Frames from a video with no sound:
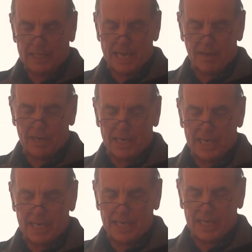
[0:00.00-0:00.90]

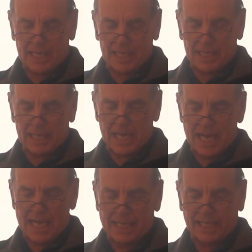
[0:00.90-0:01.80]
Now,
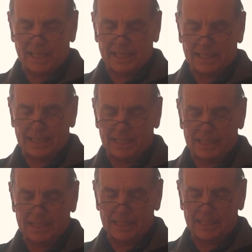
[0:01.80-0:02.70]
I think
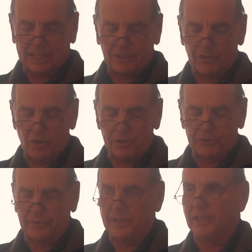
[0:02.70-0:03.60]
that you're all
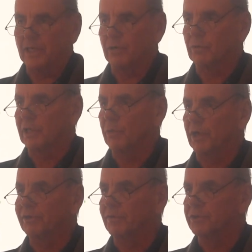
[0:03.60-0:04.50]
doing a really
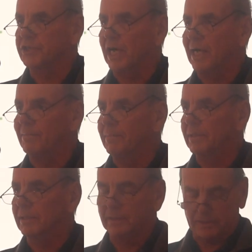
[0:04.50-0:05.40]
wonderful job.
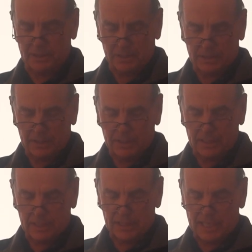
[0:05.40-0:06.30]

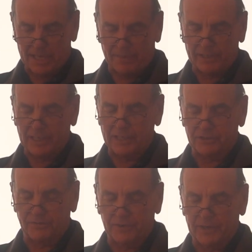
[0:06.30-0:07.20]
I think it's
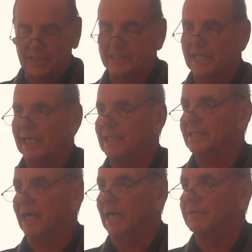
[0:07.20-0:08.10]
a very exciting
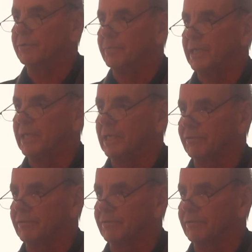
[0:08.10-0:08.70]
time to be